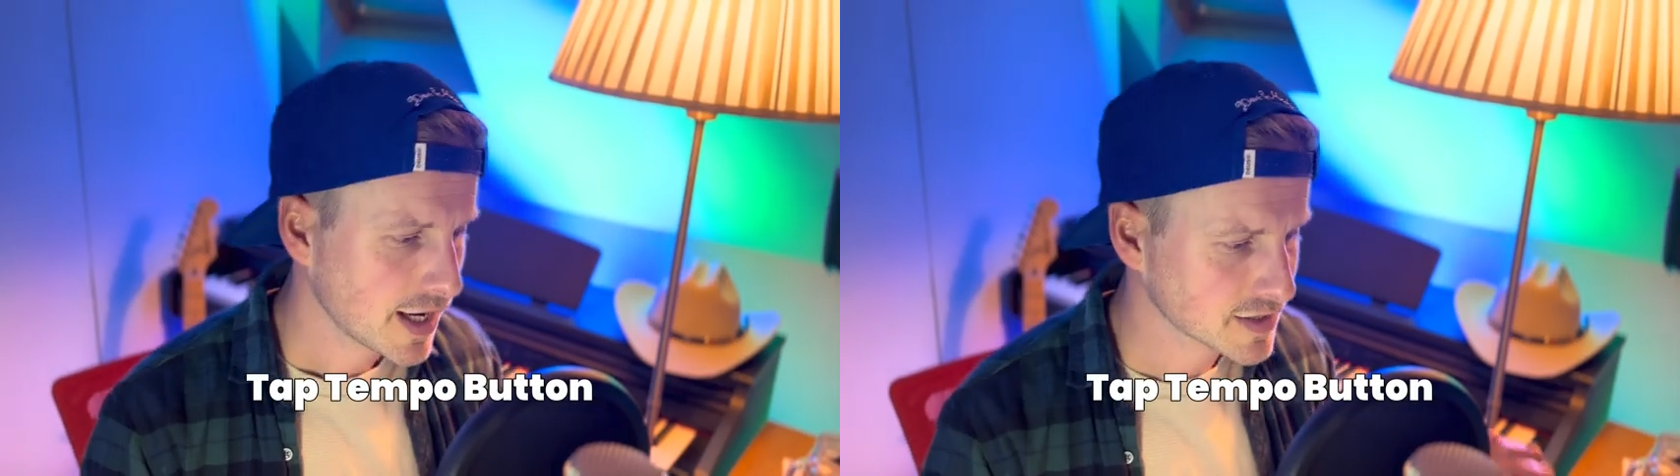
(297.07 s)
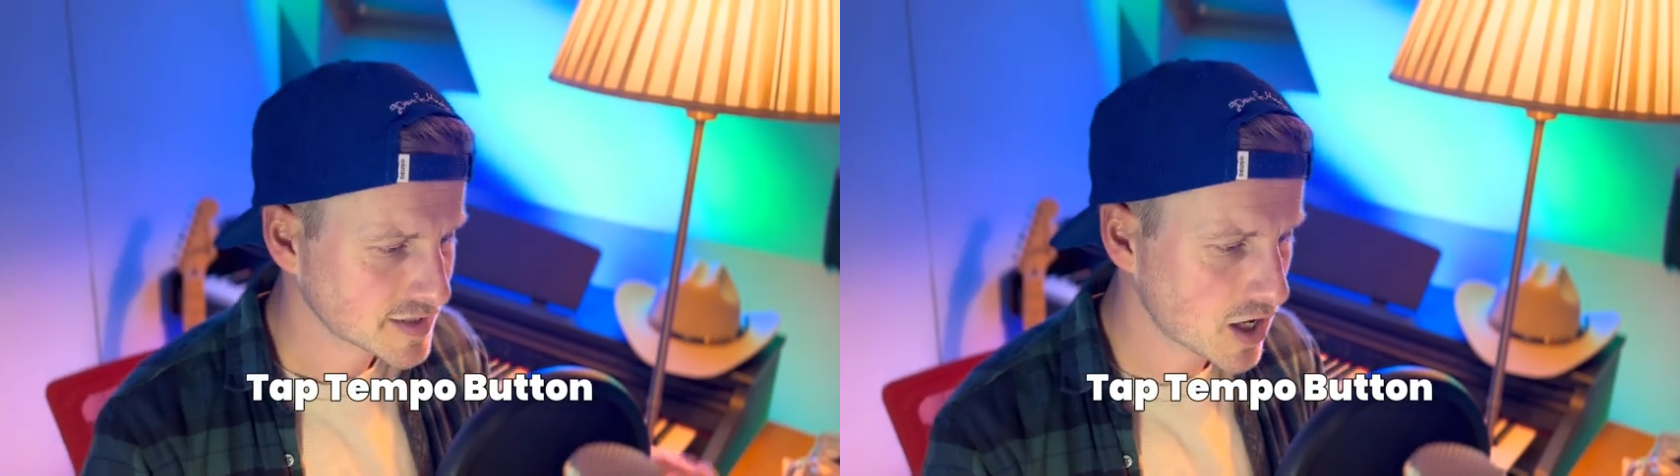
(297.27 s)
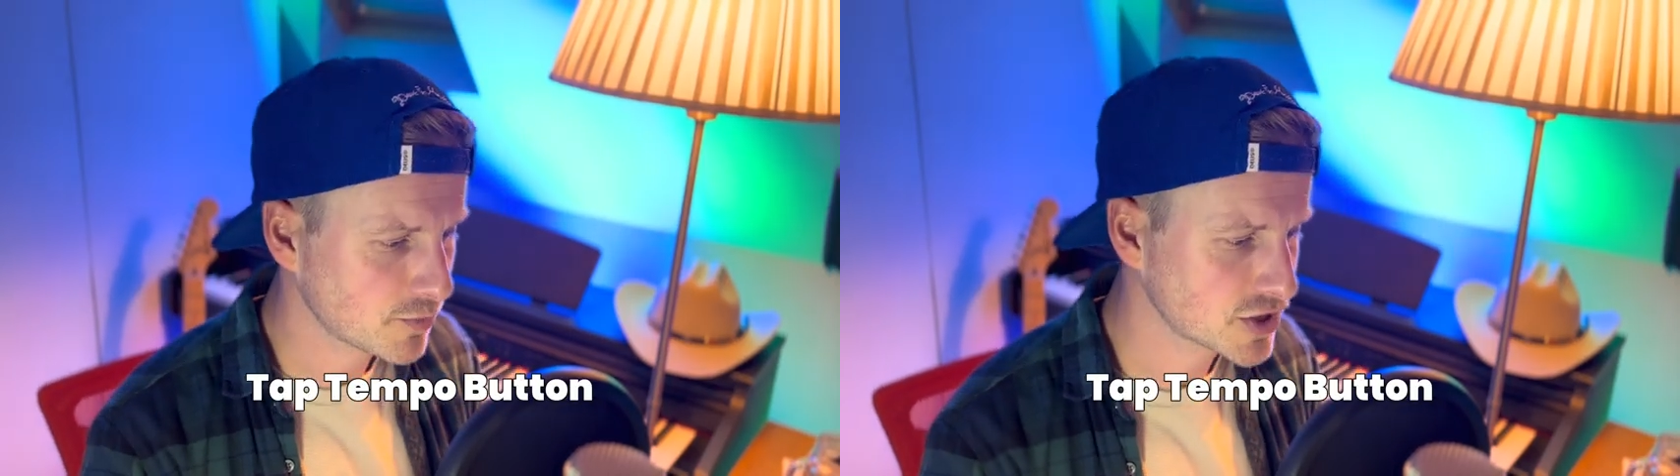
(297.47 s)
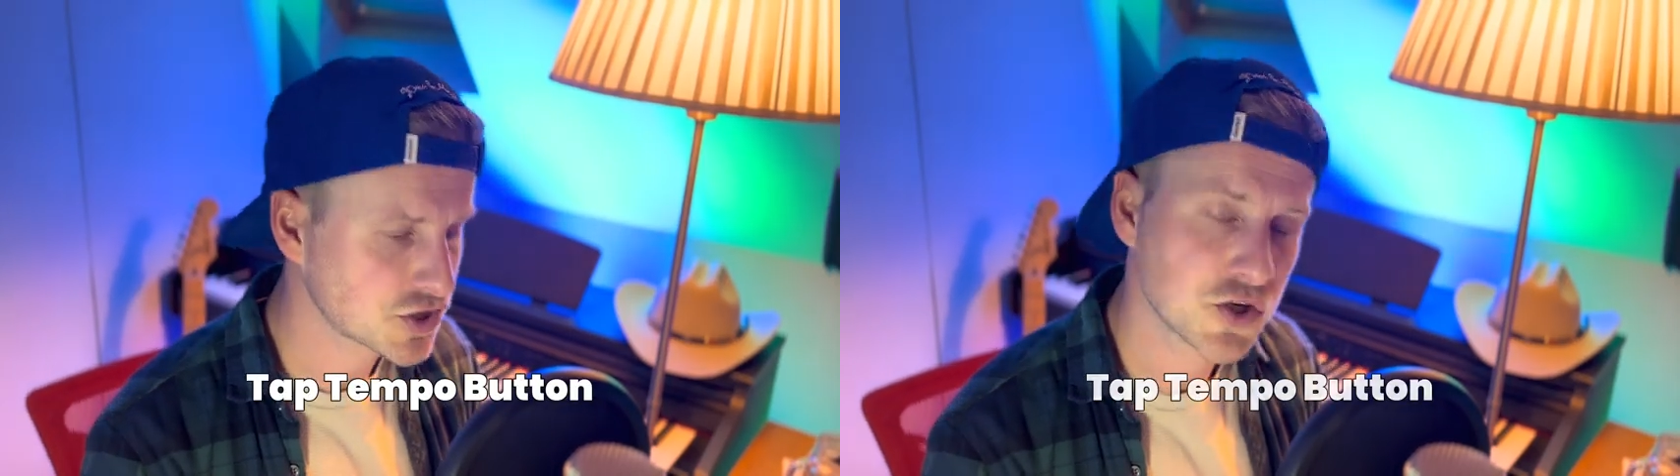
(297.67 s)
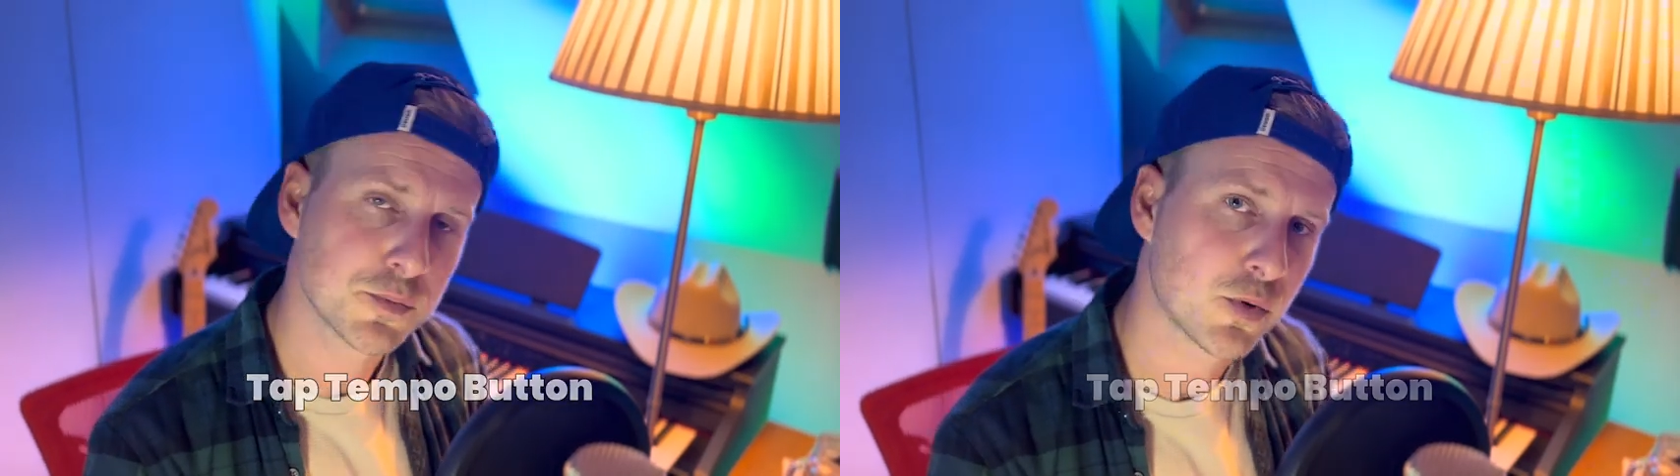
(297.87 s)
And
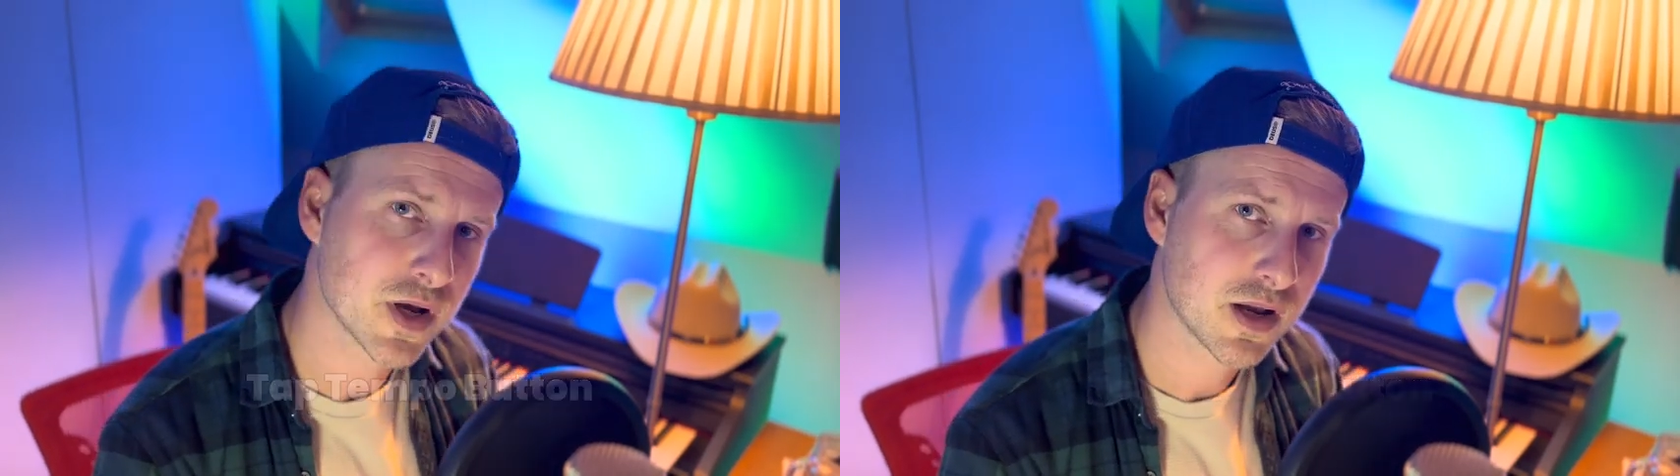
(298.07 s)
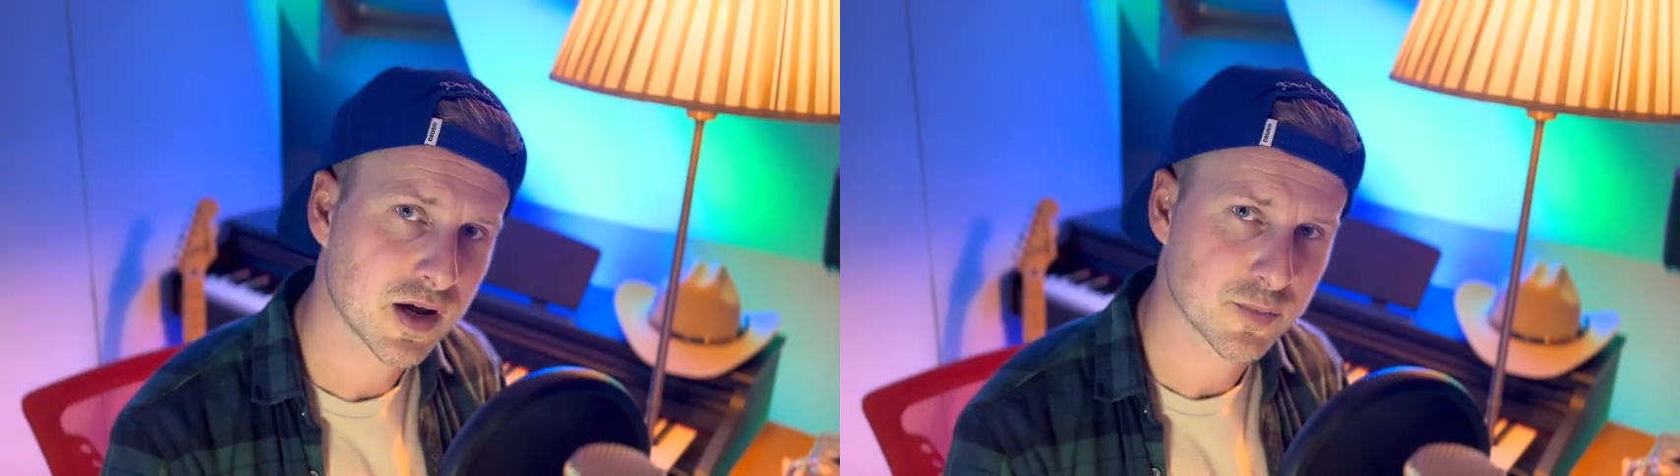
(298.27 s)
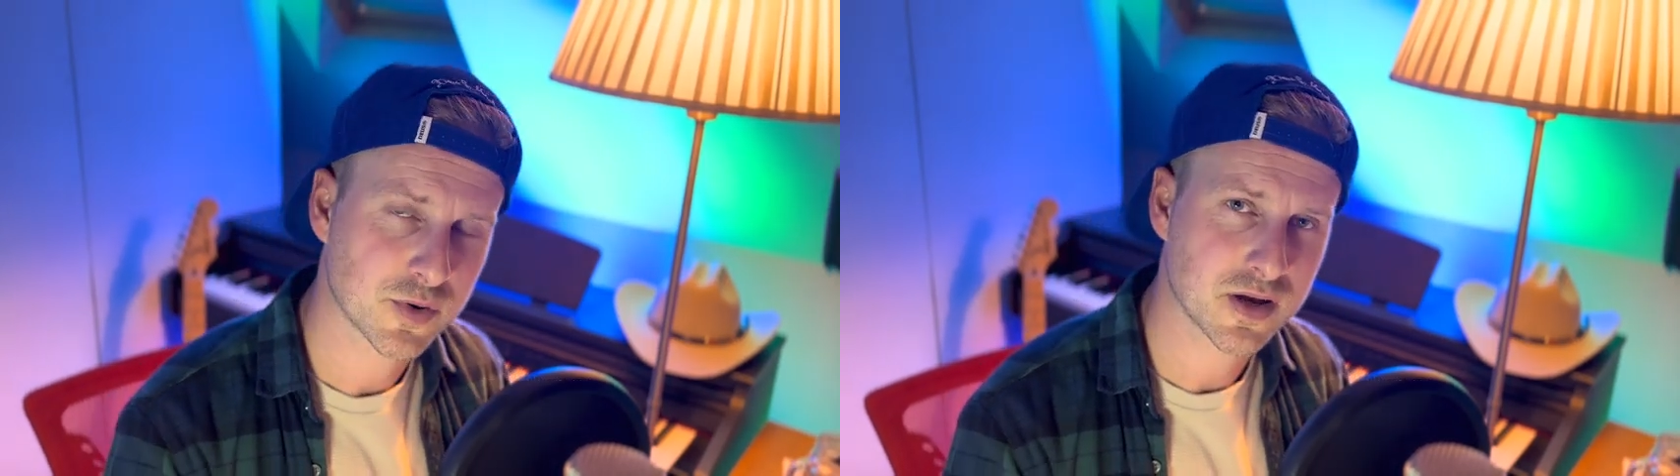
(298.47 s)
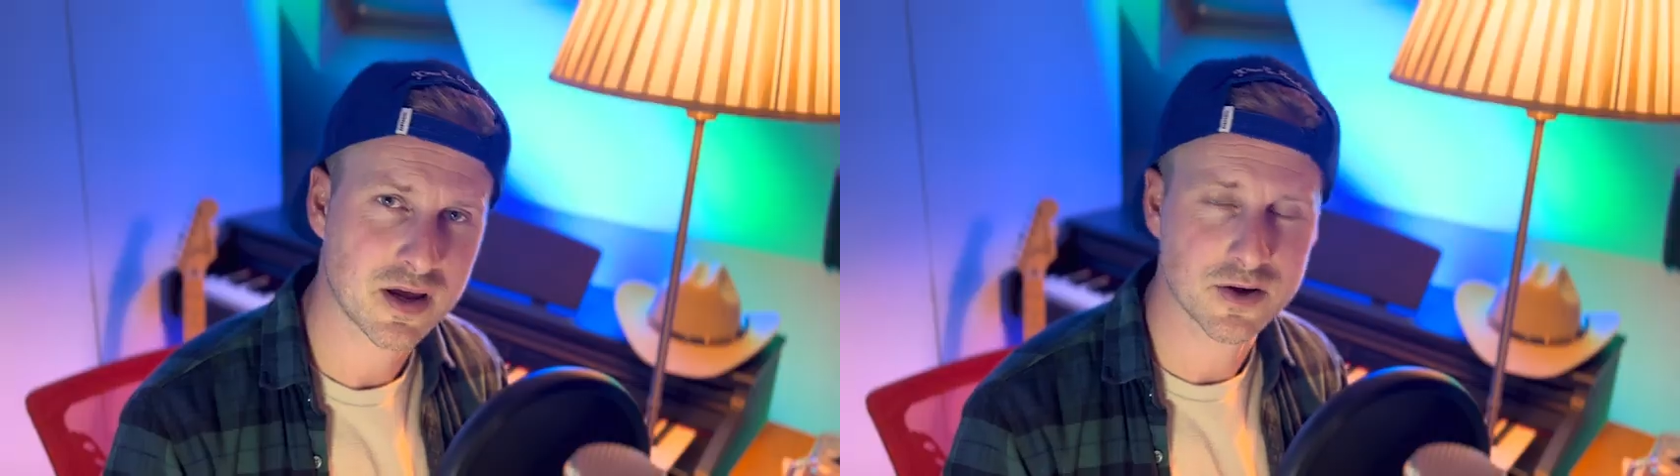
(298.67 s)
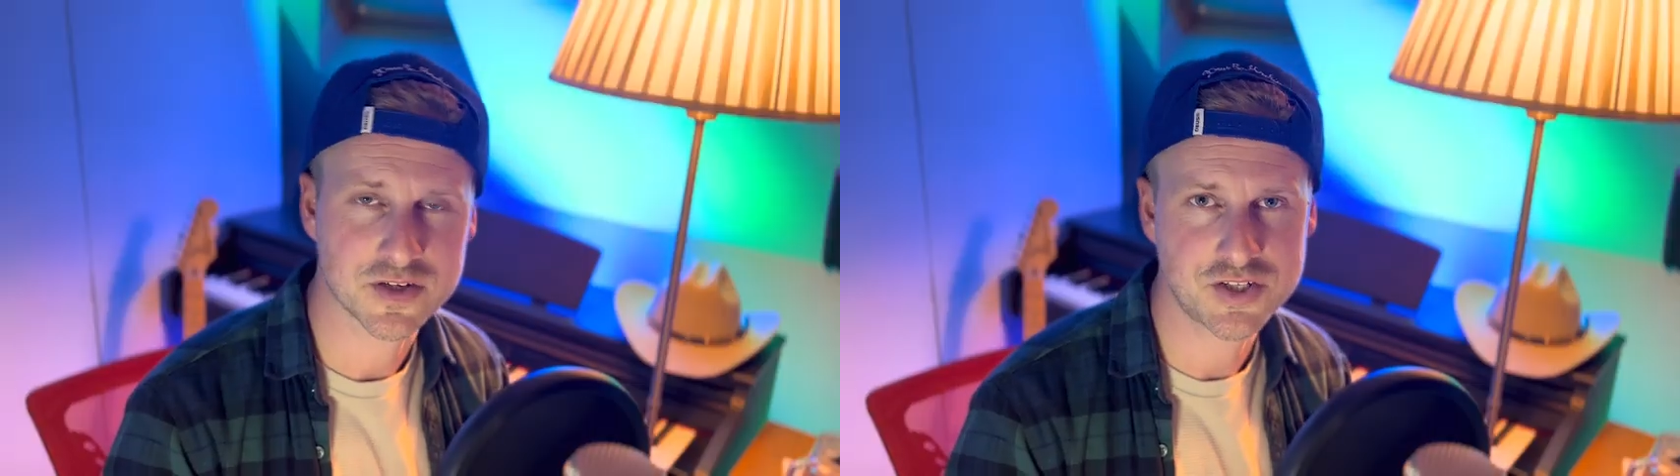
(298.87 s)
SoundBridge
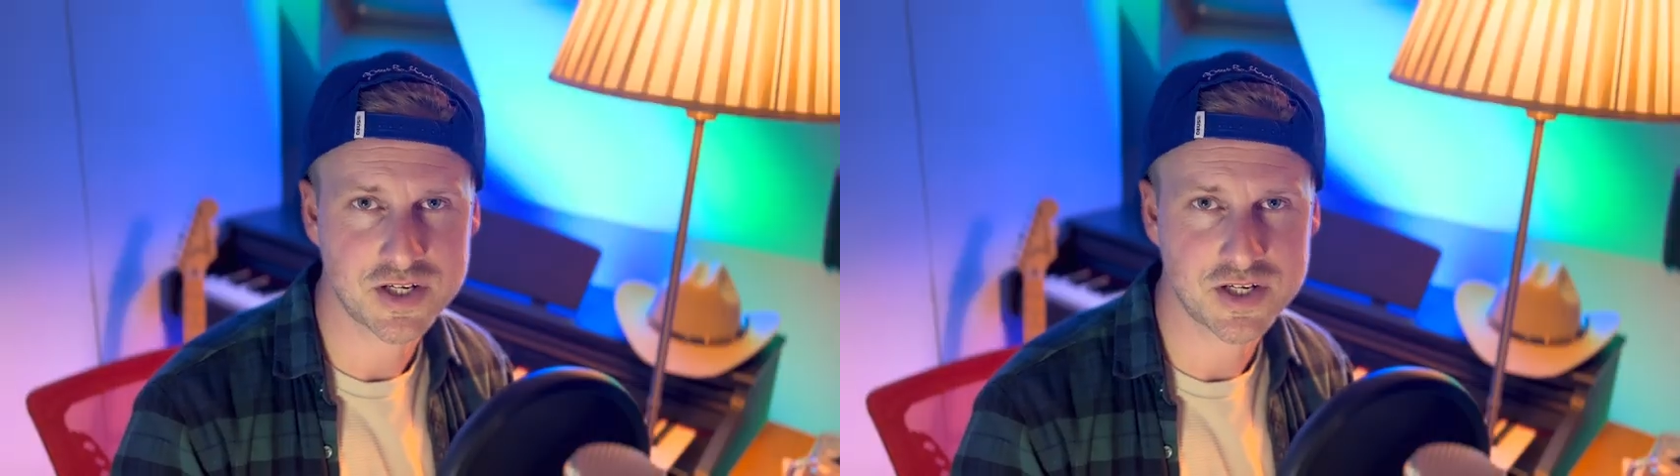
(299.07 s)
2.9.0 has